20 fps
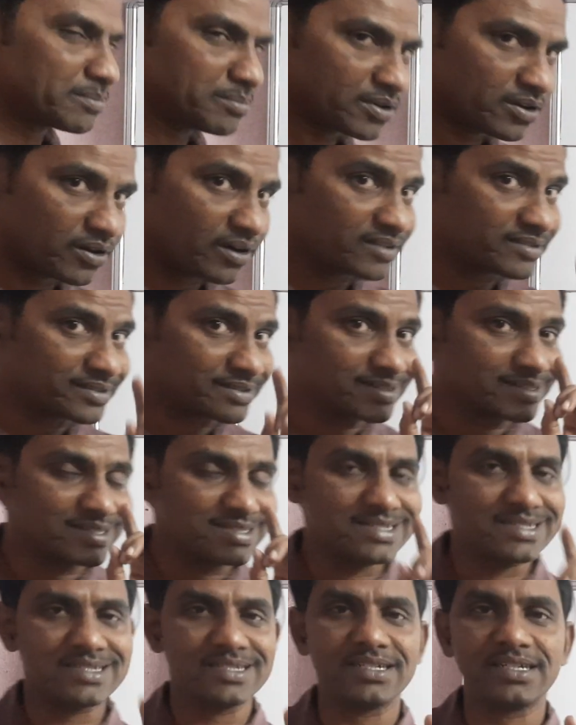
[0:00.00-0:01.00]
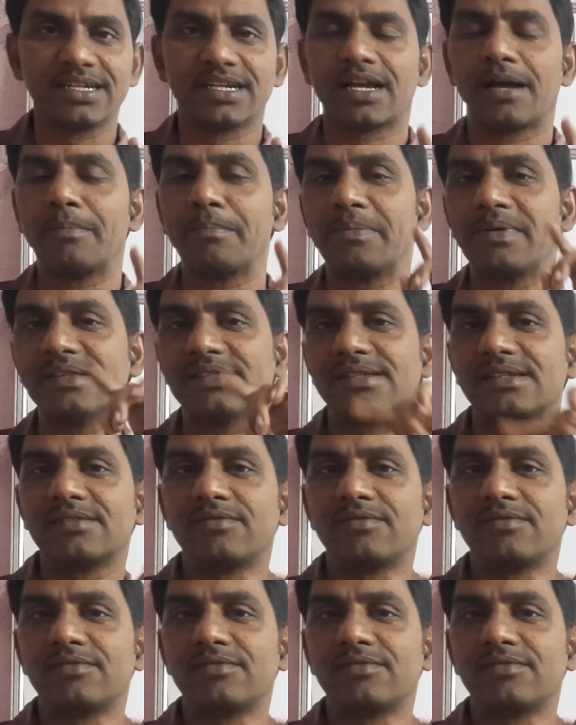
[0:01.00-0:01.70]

because it is compulsory.